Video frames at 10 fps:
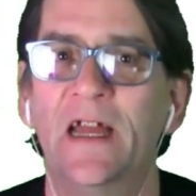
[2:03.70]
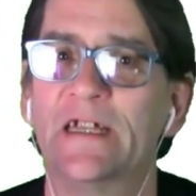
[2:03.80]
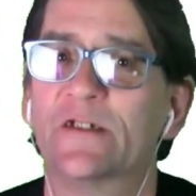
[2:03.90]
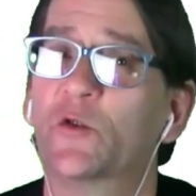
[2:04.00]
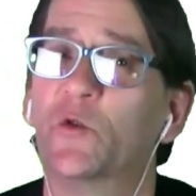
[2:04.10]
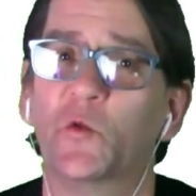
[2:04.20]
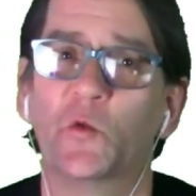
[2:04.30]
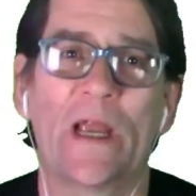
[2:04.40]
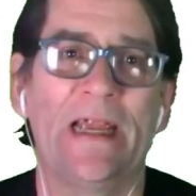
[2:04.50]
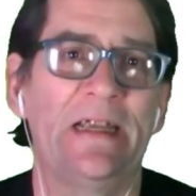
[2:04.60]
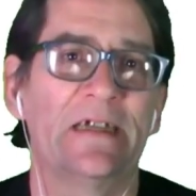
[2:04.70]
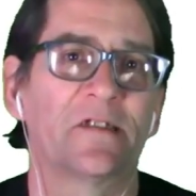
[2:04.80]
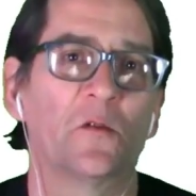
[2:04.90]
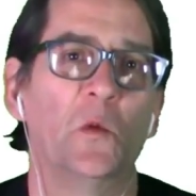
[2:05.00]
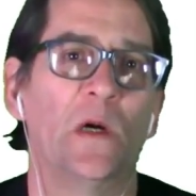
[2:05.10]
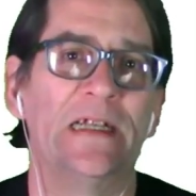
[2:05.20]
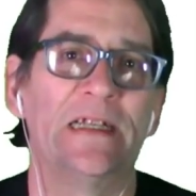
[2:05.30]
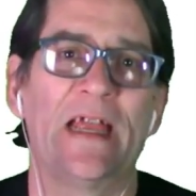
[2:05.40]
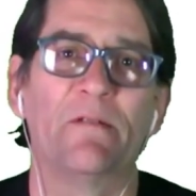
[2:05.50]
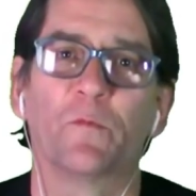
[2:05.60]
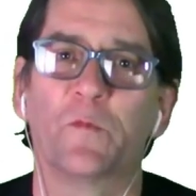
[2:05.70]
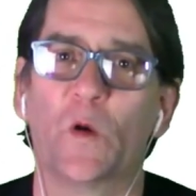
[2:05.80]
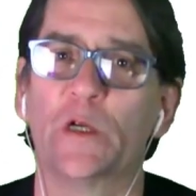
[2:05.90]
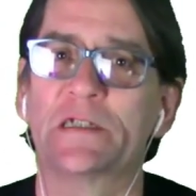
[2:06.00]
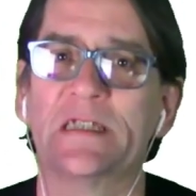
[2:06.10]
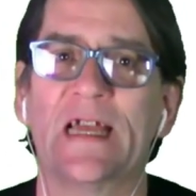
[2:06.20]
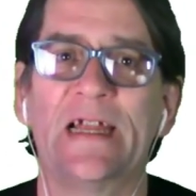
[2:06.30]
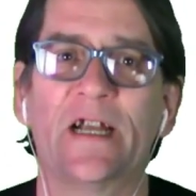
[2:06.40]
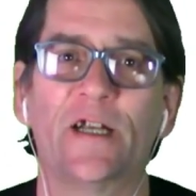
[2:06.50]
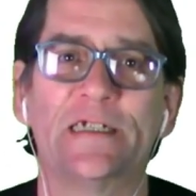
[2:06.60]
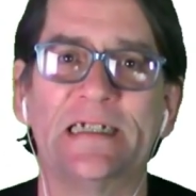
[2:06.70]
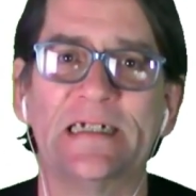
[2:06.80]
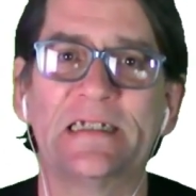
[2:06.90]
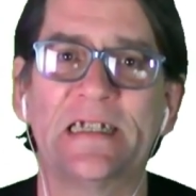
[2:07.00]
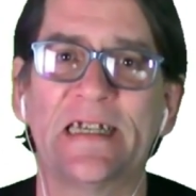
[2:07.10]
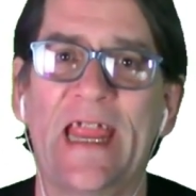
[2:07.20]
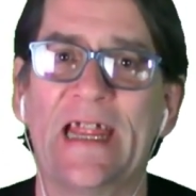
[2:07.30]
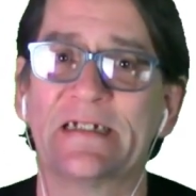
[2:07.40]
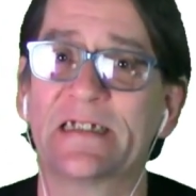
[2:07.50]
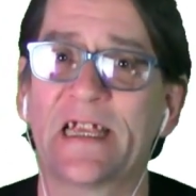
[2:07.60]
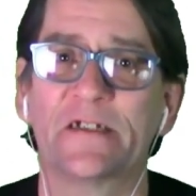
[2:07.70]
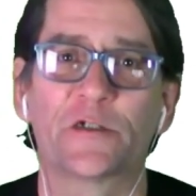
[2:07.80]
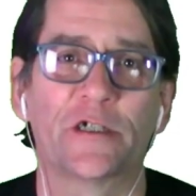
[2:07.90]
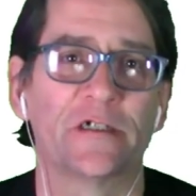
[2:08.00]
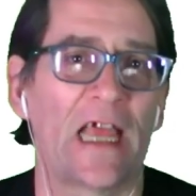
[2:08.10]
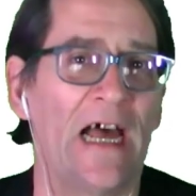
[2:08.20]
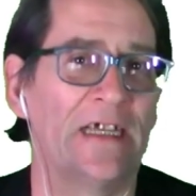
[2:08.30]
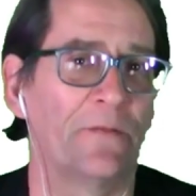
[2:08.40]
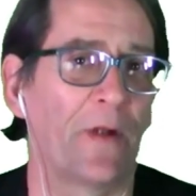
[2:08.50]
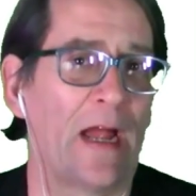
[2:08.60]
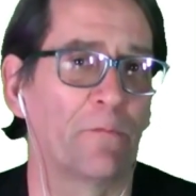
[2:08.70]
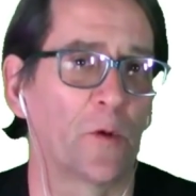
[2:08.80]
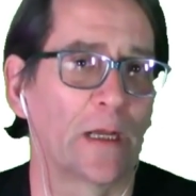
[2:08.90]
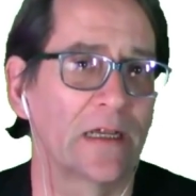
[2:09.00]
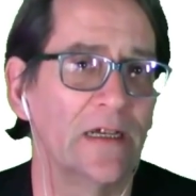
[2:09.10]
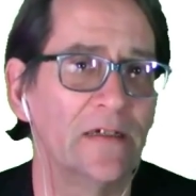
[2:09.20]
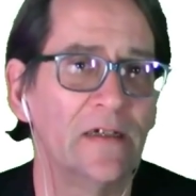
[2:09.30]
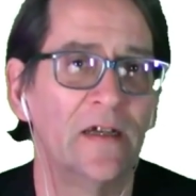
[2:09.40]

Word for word: as great as the one that first led our distant ancestors out of Africa.